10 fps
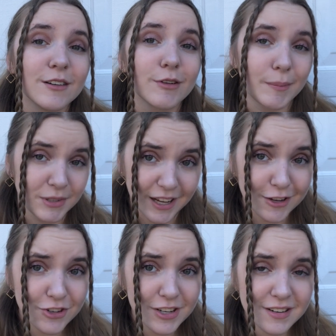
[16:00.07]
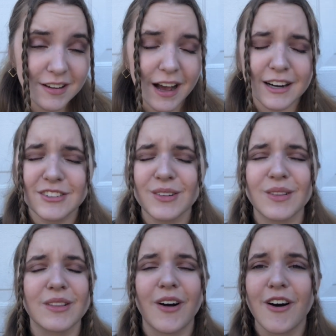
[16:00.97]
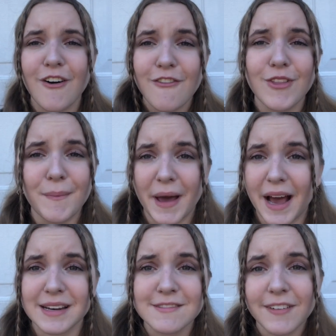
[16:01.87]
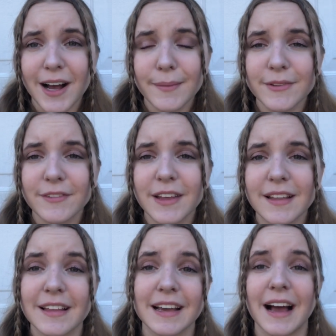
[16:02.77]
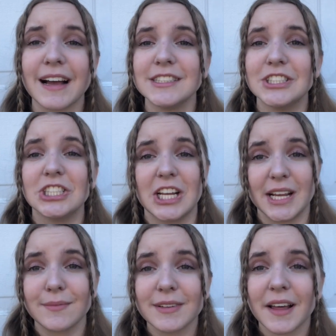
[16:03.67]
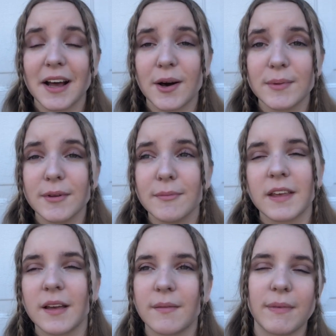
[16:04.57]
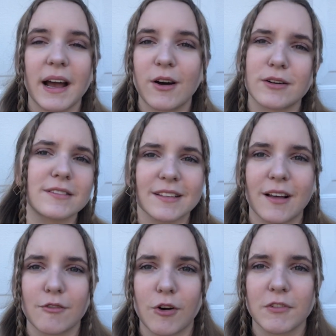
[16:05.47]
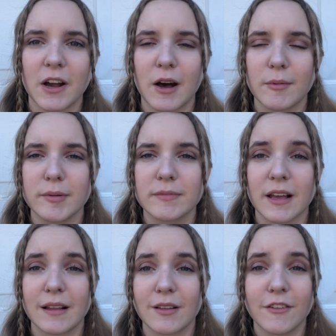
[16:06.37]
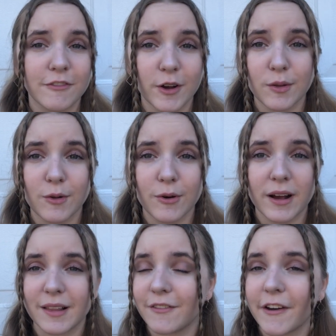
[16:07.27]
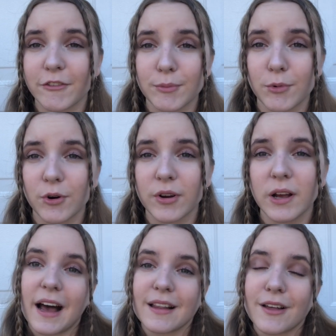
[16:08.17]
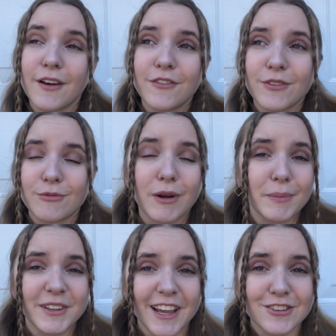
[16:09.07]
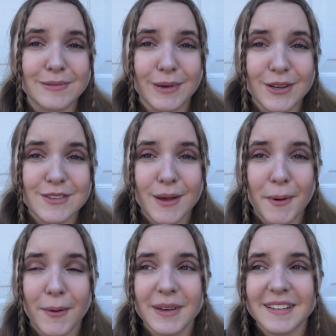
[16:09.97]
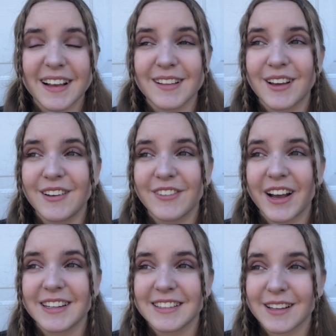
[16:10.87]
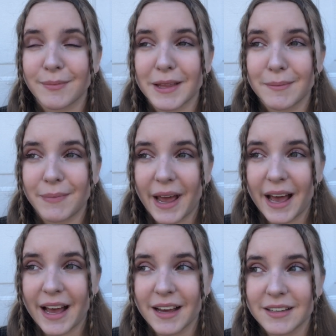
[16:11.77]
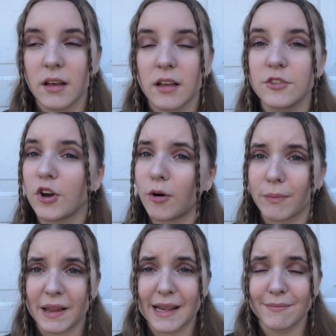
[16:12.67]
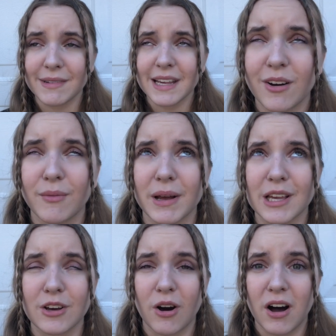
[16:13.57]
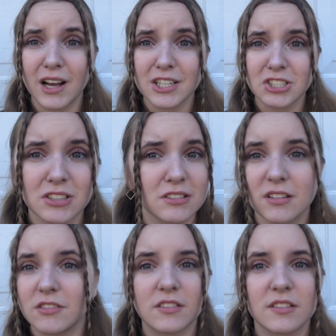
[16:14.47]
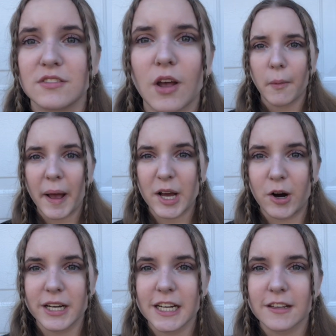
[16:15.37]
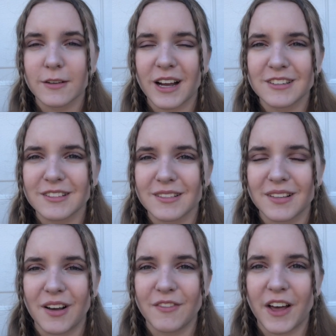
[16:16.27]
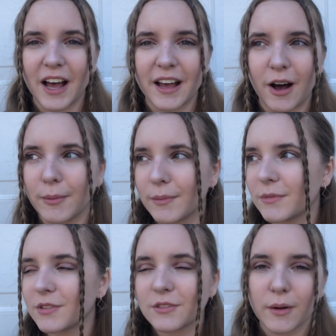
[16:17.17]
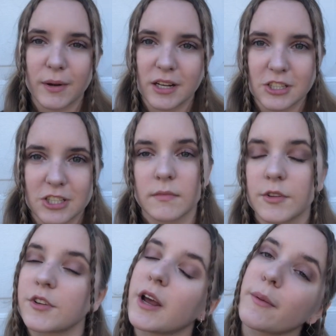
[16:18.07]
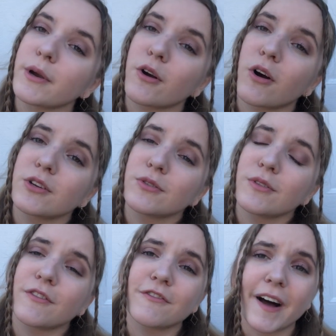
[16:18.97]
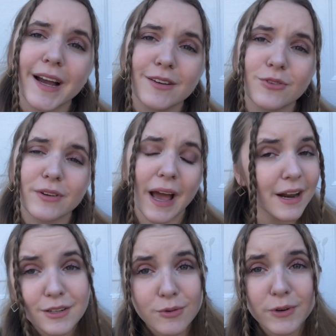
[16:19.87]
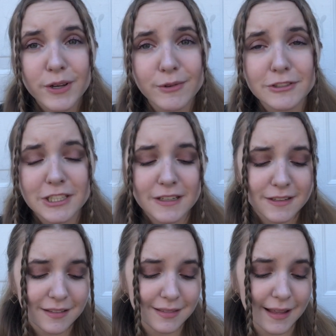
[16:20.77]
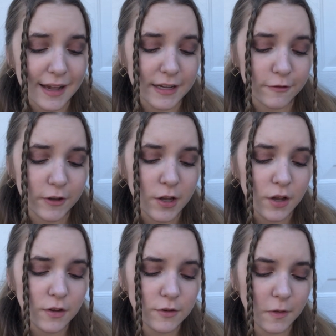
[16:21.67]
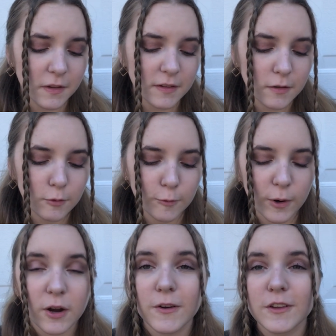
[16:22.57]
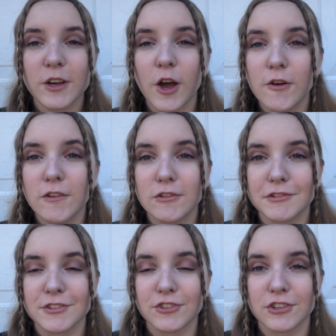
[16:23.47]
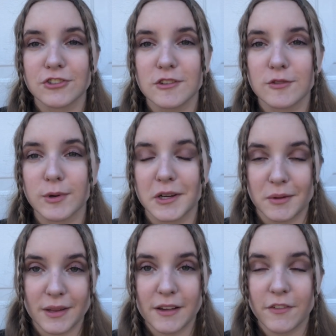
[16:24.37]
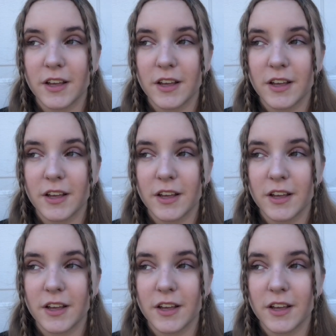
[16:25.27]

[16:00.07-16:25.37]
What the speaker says: Reputation. I just love the baddie vibes of it. Like, I jammed to that album, but I honestly love all of her albums. I love Folklore. I love Evermore. I love Reputation most, though, probably because I love I Did Something Bad. Don't Blame Me. Oh my gosh, so iconic. So I just love that album so much. So now we are on to the final category, which is life. So this is, what are the COVID restrictions where you live?